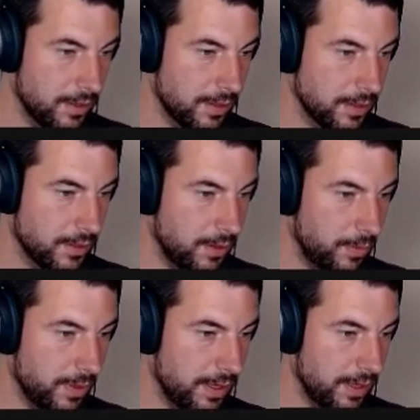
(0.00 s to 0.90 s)
So
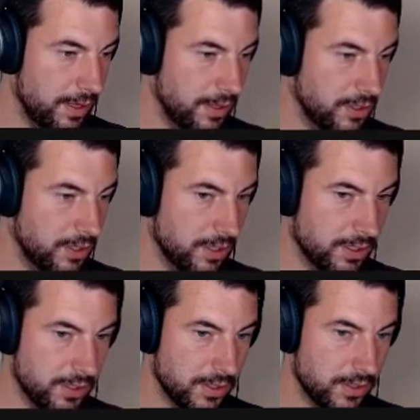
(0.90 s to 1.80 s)
we can
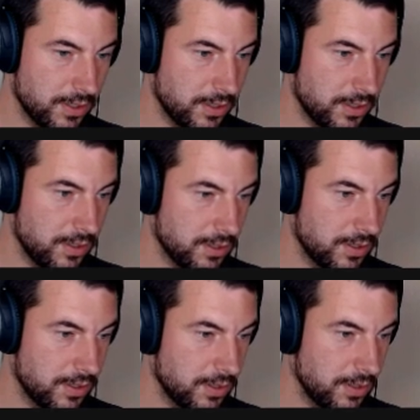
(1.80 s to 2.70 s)

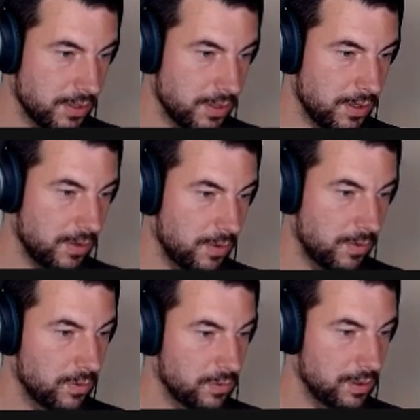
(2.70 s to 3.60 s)
just,
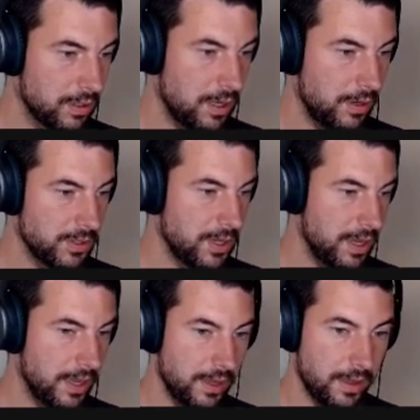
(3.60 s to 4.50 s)
I would
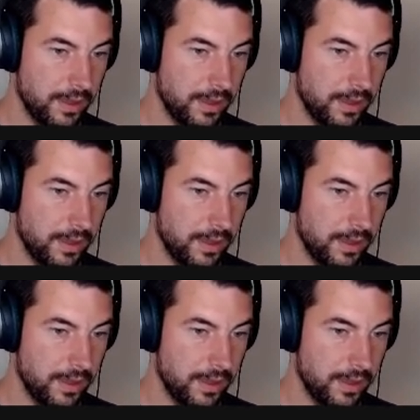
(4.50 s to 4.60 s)
say,